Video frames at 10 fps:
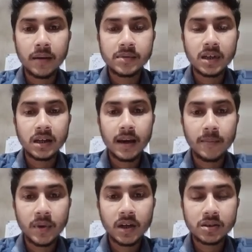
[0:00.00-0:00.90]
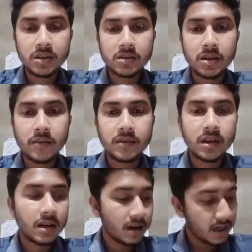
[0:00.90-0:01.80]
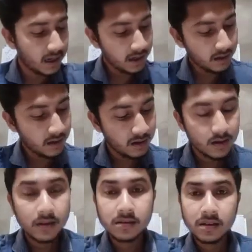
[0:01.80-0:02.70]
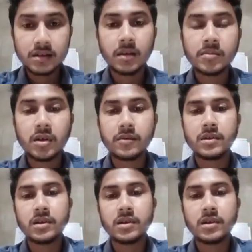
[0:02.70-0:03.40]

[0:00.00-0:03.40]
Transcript: that application software and system software.